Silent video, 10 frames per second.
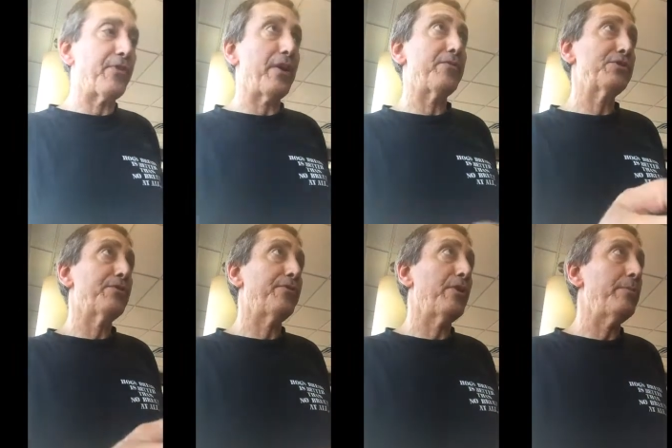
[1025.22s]
favors
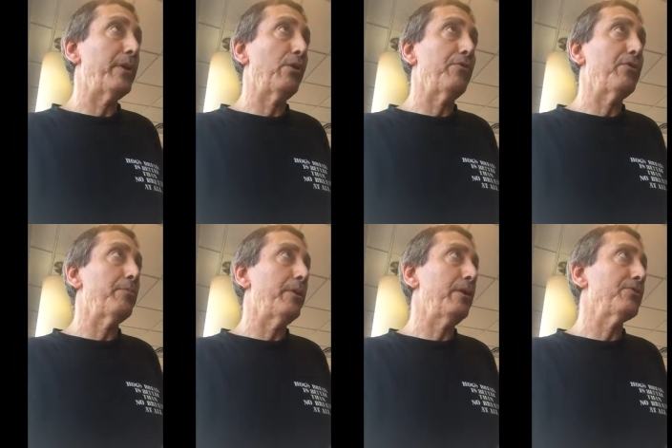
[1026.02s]
the female over the
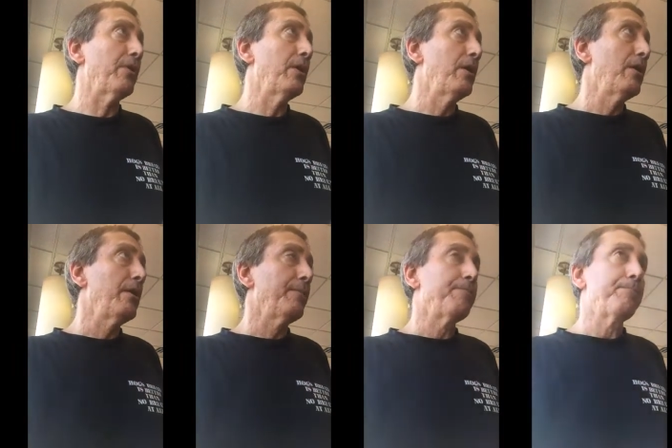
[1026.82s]
male. Well, no, I
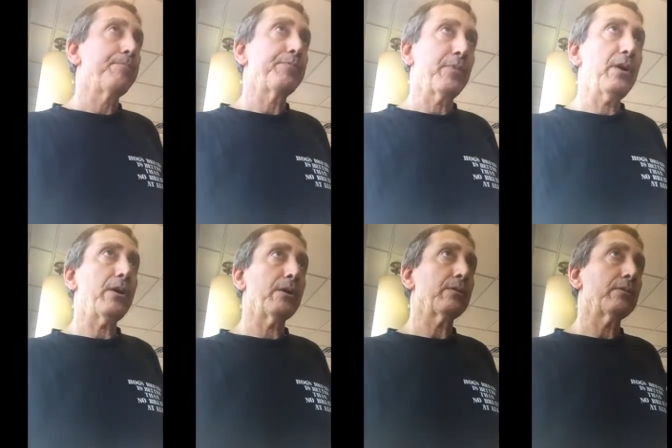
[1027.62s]
just said it's yeah.
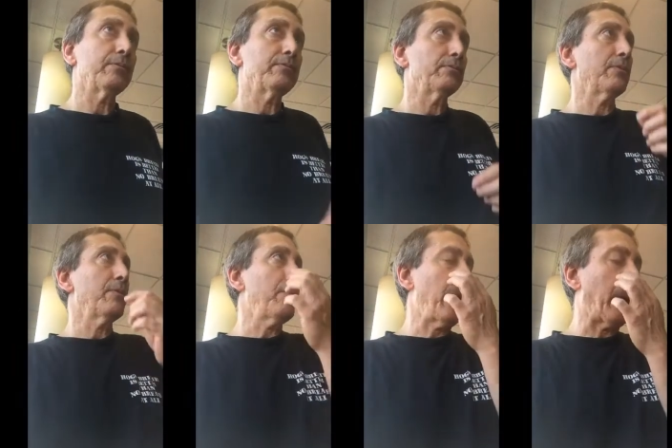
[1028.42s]
extremely
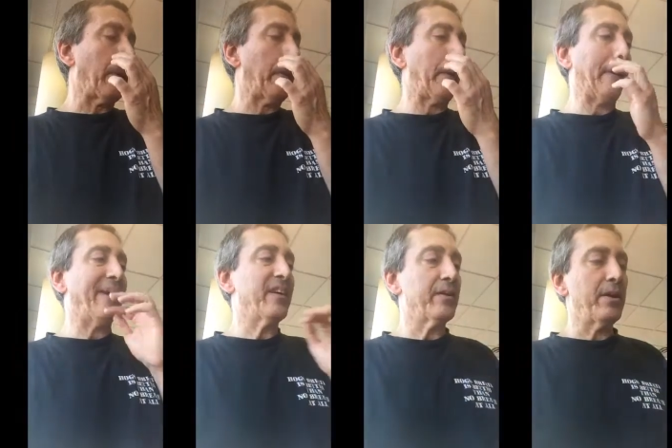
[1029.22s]
unbalanced. Right.
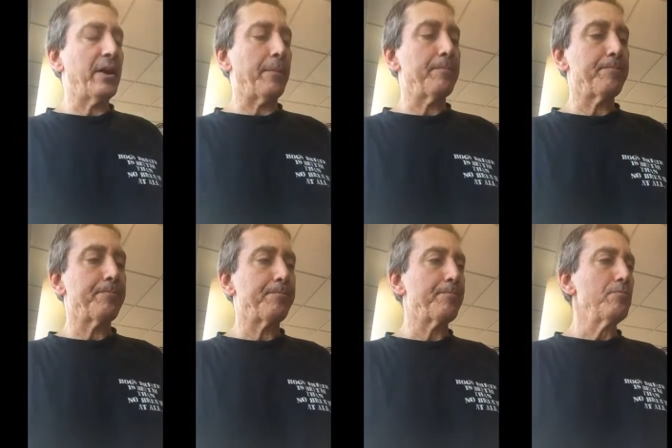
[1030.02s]
Yeah.
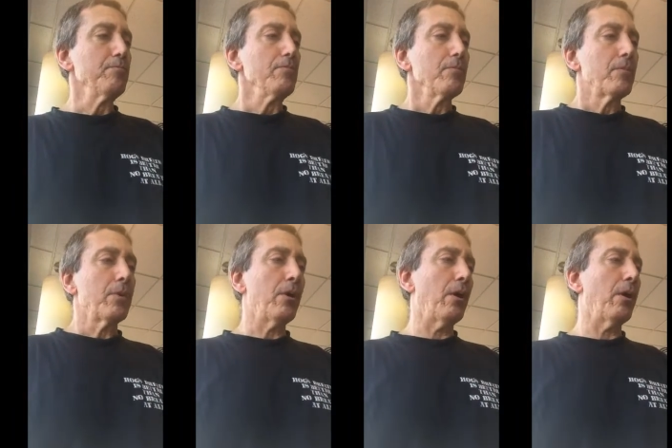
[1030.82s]

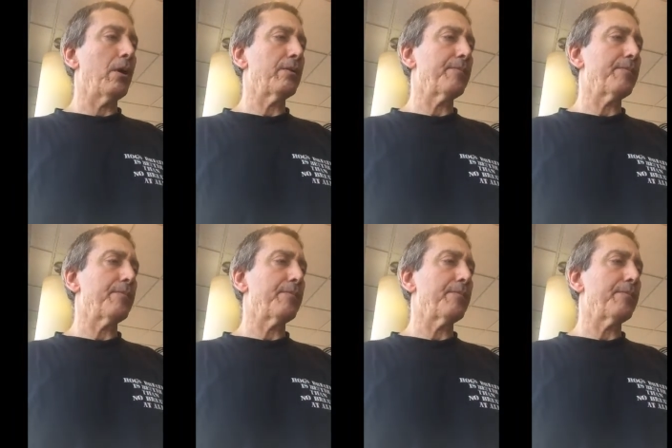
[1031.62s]
Is oh.